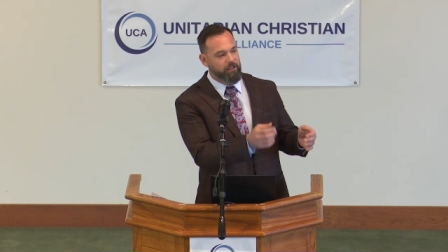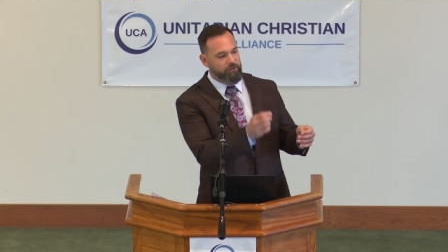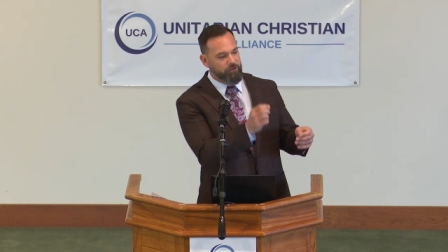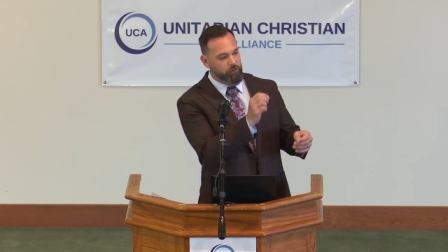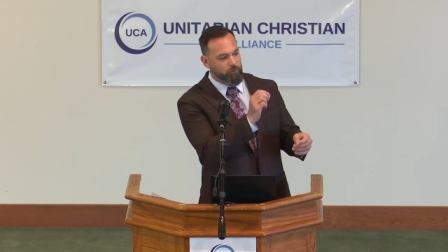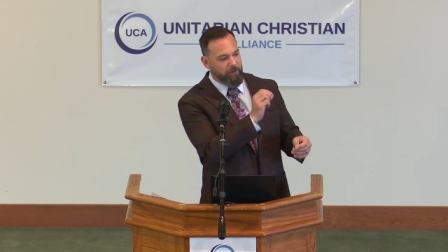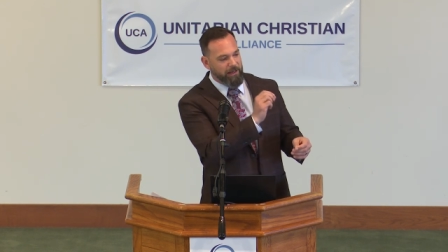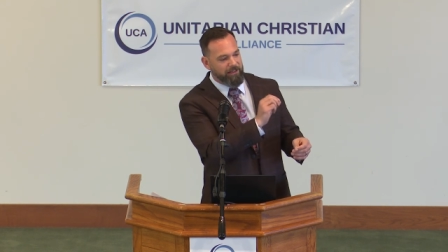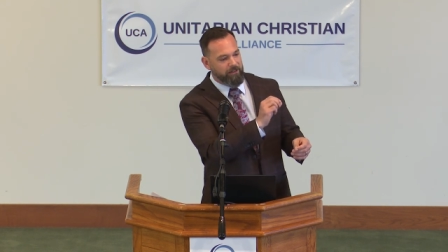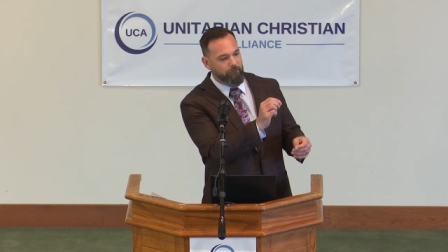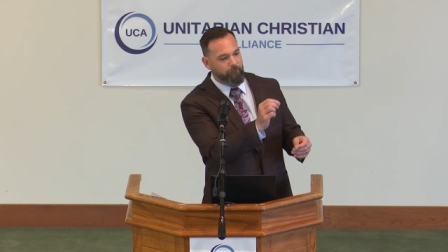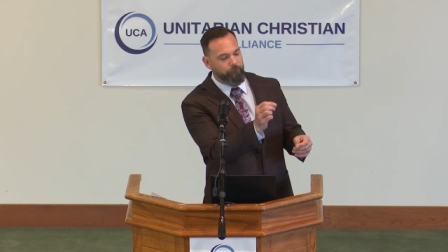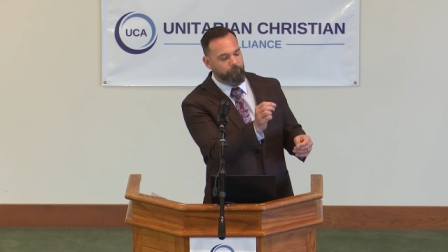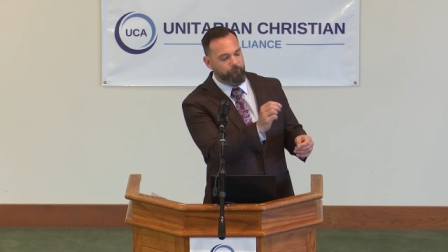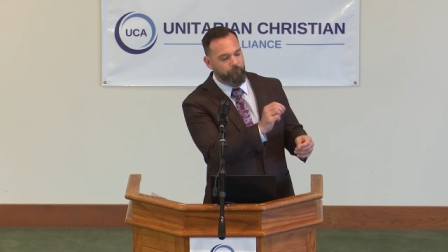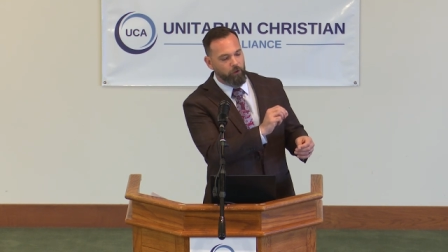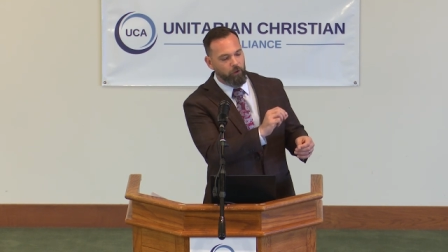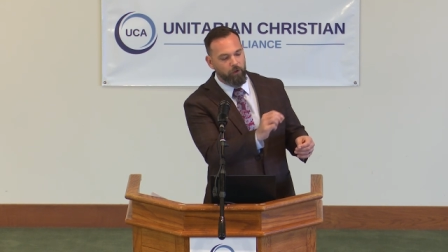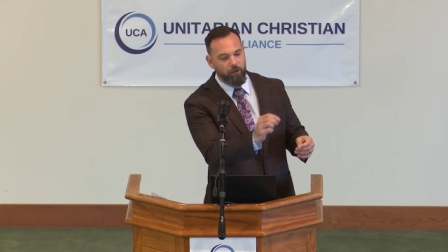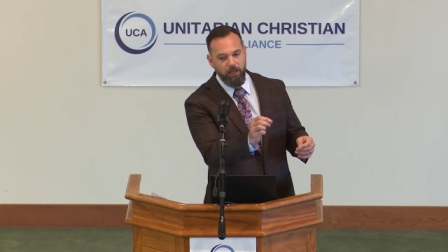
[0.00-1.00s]
to make a
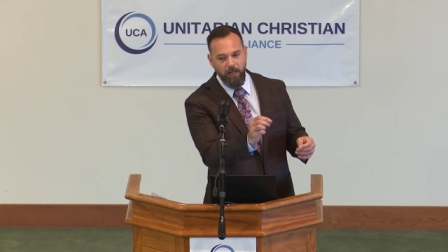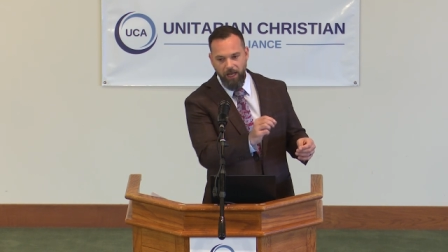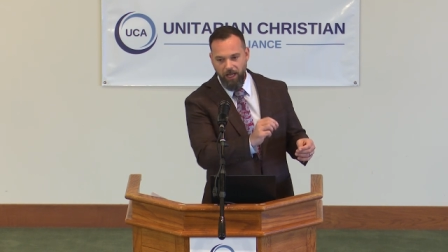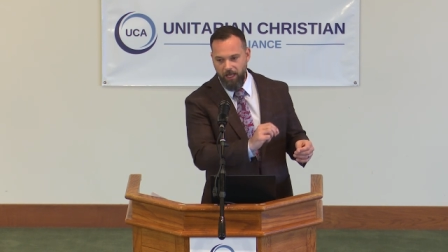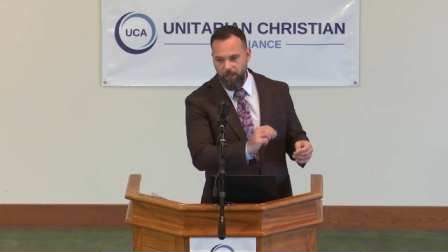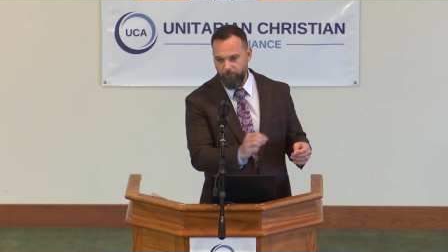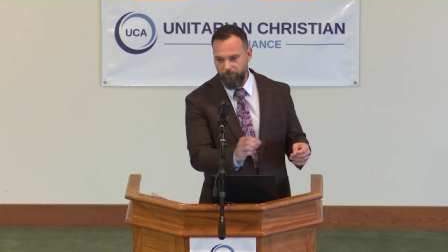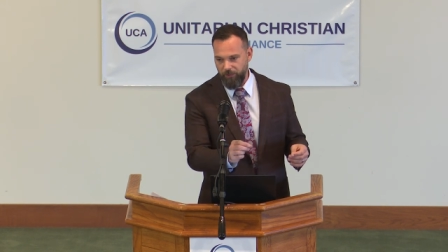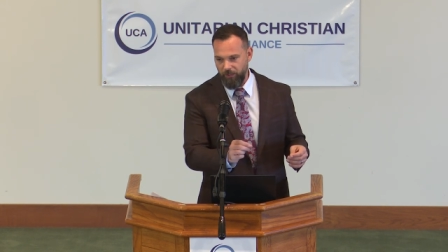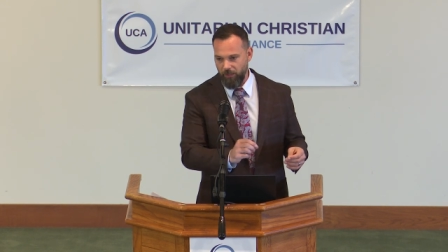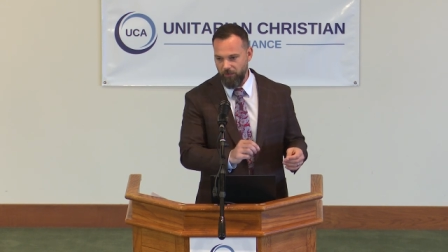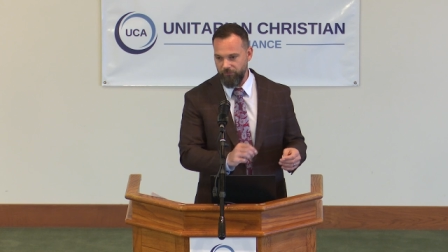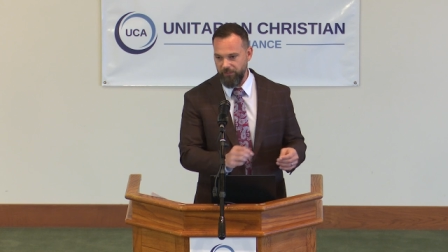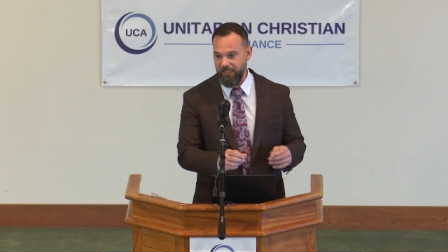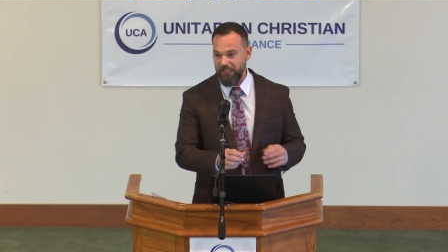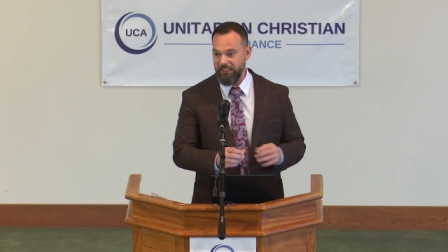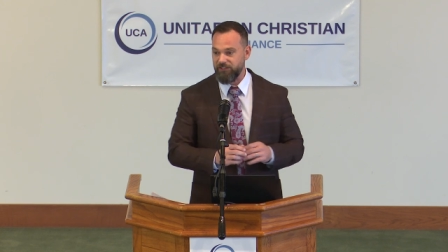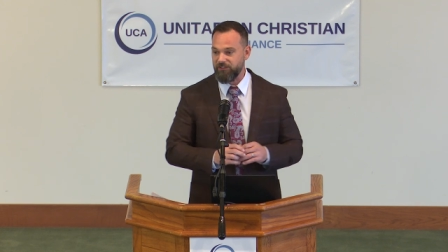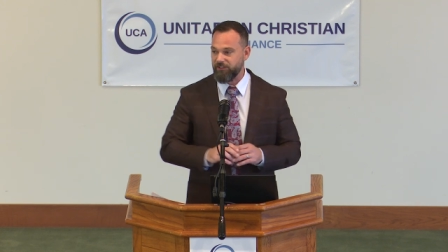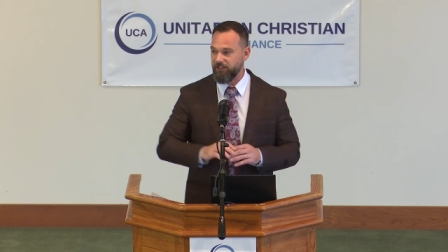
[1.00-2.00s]
full copy of
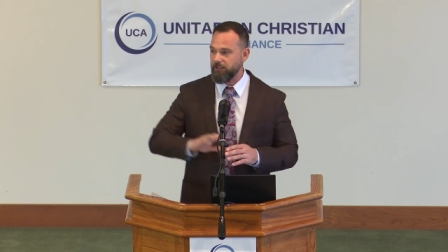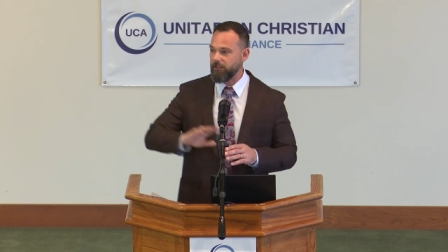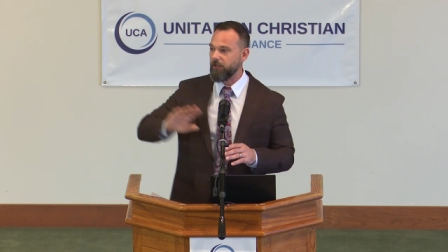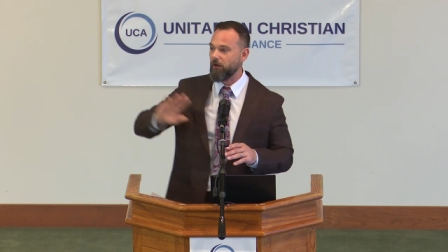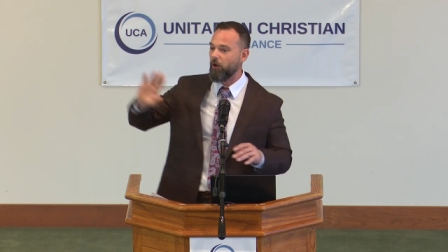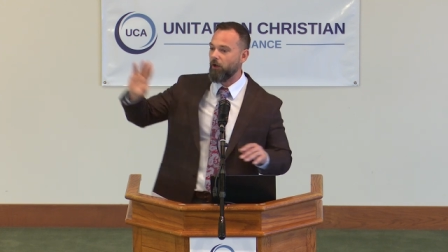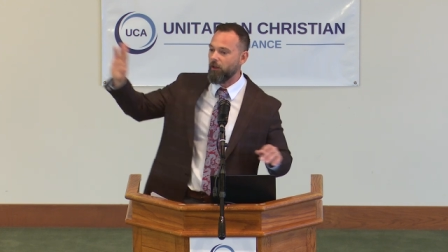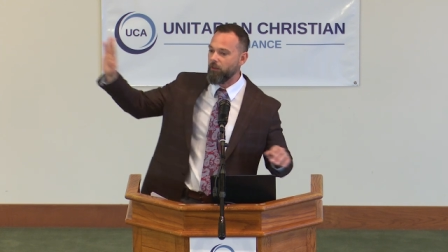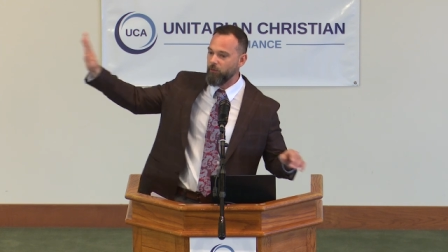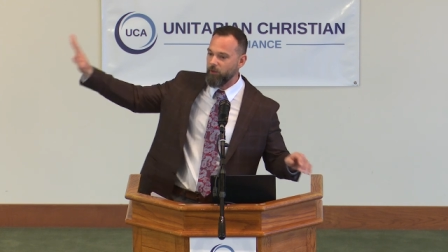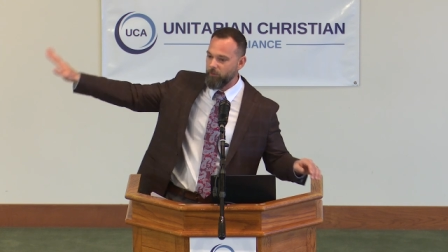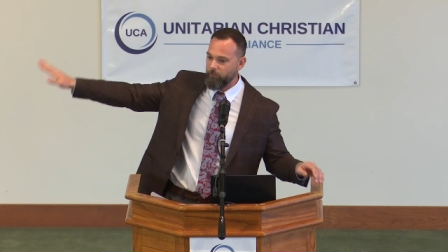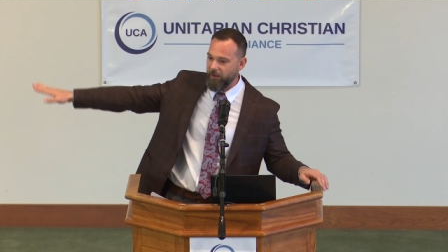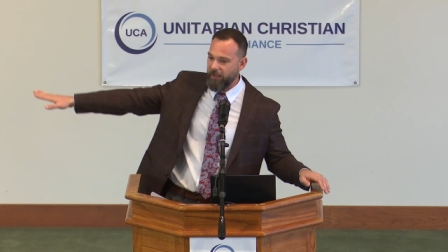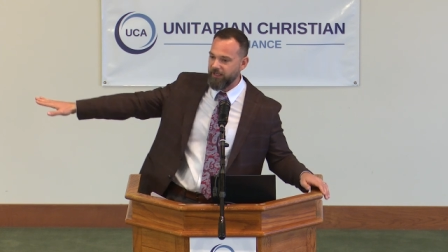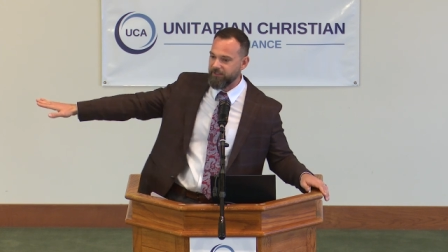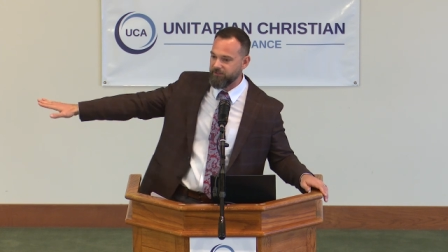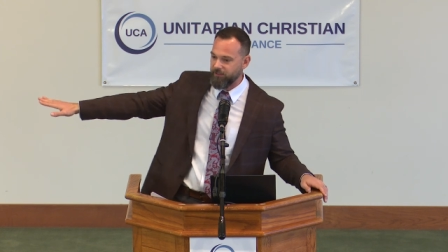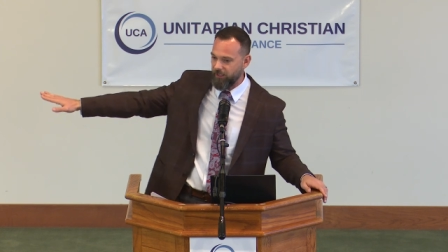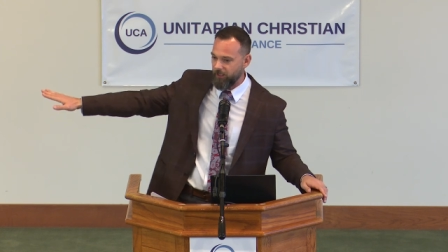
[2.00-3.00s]
it and send it all the way
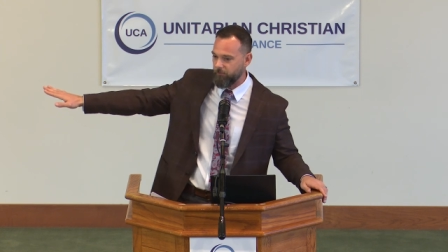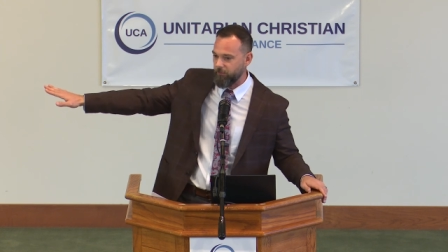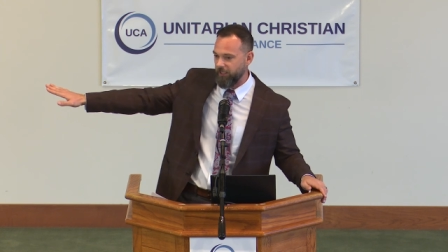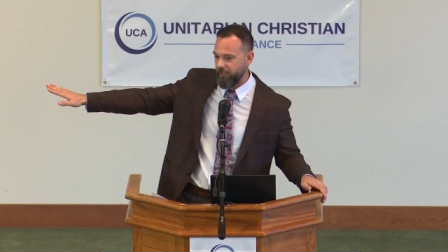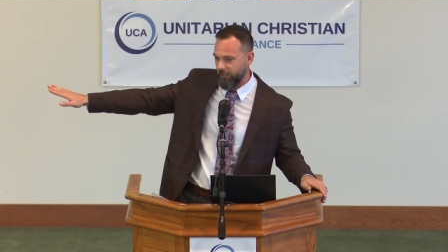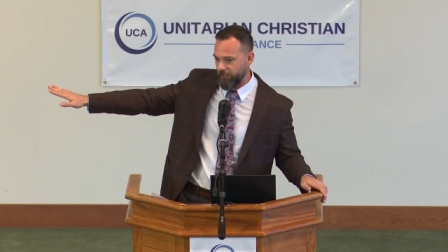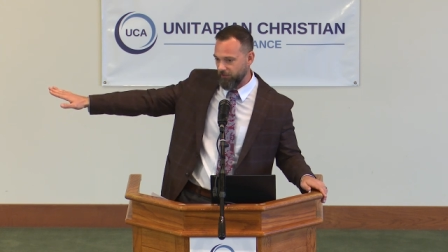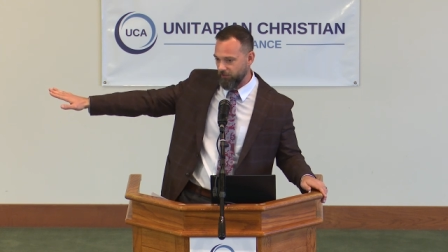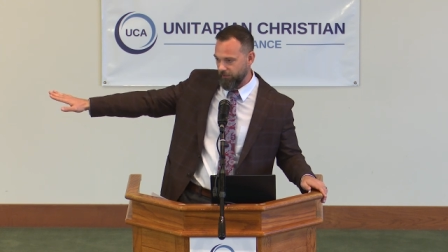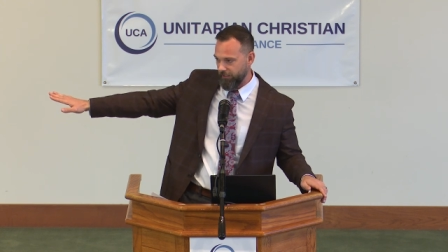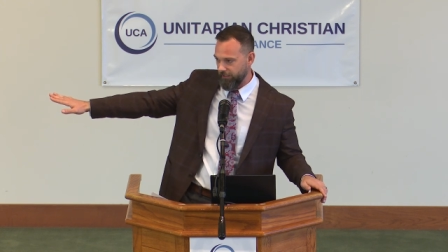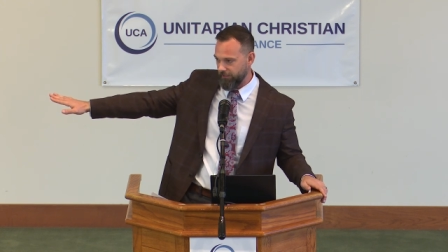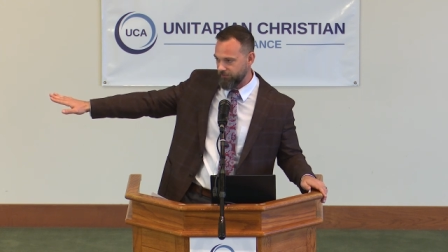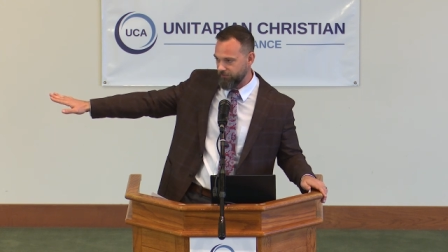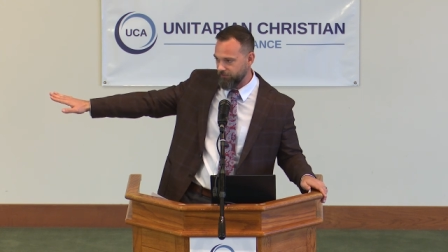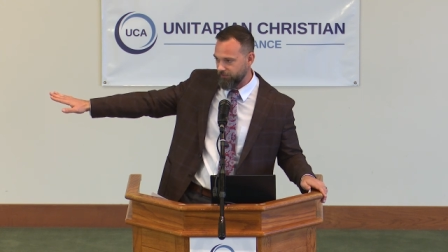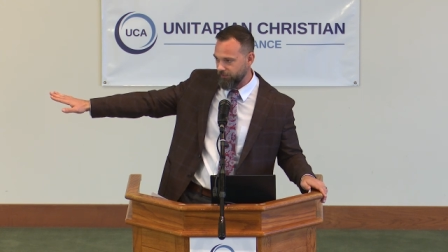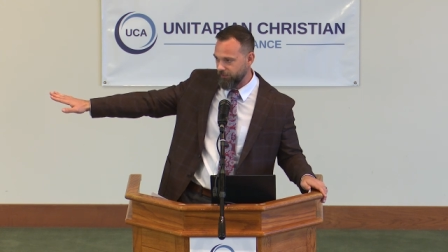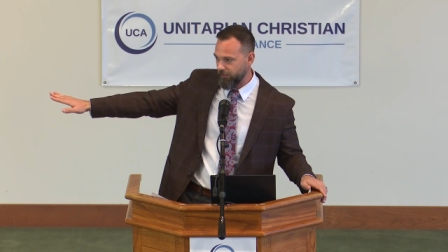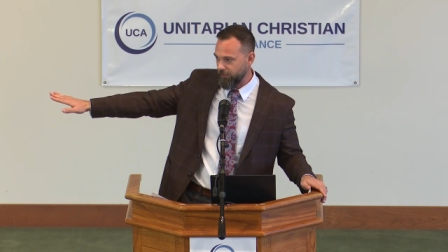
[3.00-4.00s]
back to him in
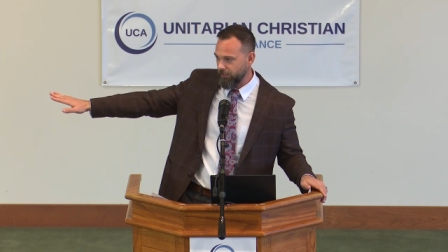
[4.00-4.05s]
England,